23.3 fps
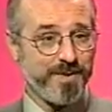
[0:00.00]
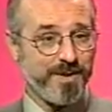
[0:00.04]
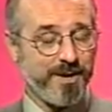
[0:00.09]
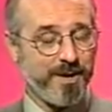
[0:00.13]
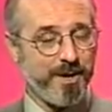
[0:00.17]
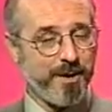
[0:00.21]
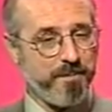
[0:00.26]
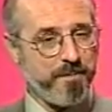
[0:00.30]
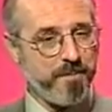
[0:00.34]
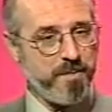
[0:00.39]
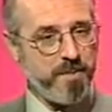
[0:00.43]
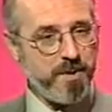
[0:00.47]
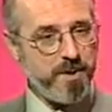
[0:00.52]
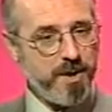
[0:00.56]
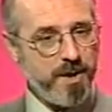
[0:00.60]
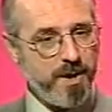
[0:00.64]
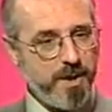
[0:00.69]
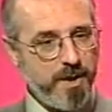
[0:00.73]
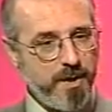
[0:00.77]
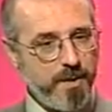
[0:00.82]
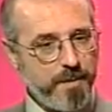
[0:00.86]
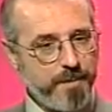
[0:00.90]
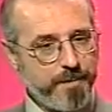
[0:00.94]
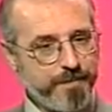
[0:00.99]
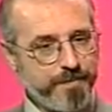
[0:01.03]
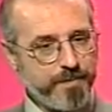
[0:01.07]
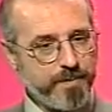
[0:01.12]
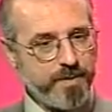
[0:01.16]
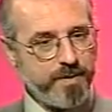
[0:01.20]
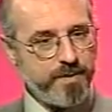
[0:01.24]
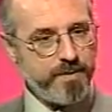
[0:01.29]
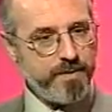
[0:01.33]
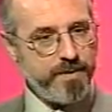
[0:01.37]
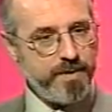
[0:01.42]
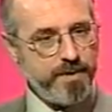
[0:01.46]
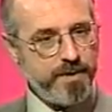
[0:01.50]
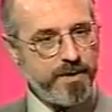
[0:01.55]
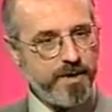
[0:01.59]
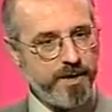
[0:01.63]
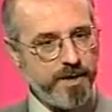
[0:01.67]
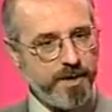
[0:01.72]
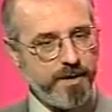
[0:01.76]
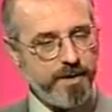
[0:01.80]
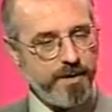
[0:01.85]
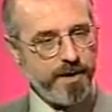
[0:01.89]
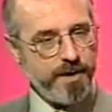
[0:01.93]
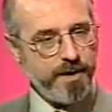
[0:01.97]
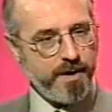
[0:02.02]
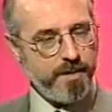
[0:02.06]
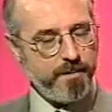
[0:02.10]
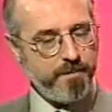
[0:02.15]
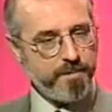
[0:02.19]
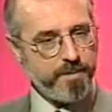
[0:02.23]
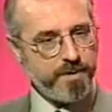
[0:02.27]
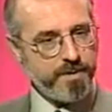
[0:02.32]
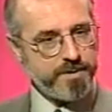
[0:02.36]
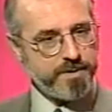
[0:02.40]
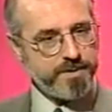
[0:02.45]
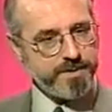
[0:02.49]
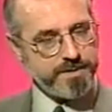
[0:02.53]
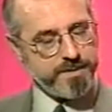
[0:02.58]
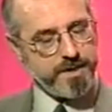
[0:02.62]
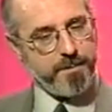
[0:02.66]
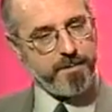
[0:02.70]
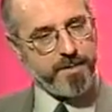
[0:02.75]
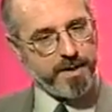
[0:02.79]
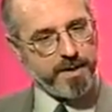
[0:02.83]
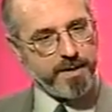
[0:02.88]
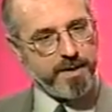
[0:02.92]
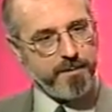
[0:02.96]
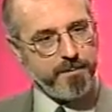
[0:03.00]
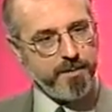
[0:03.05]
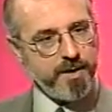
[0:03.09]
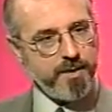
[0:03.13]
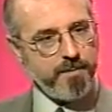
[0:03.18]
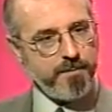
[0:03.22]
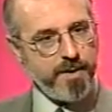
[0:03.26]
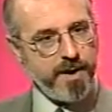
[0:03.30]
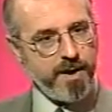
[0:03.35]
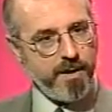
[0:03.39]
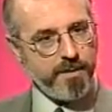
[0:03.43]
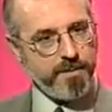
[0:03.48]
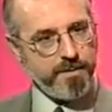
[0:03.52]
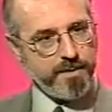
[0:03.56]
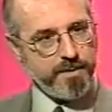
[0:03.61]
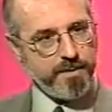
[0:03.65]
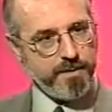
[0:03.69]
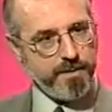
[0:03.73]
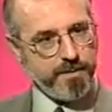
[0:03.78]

Tell me a little bit about